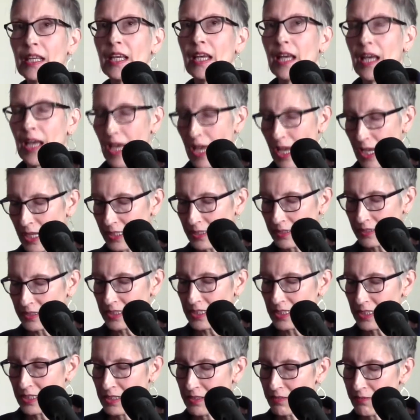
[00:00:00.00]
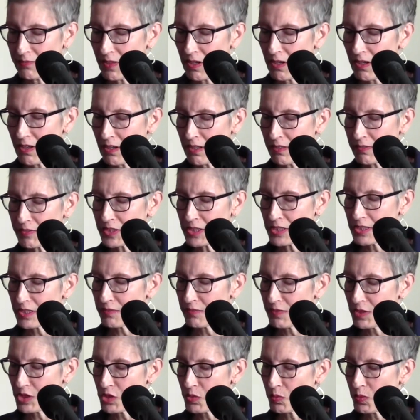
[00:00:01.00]
highly evolved
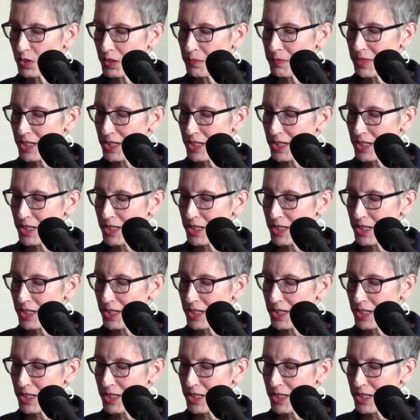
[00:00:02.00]
individual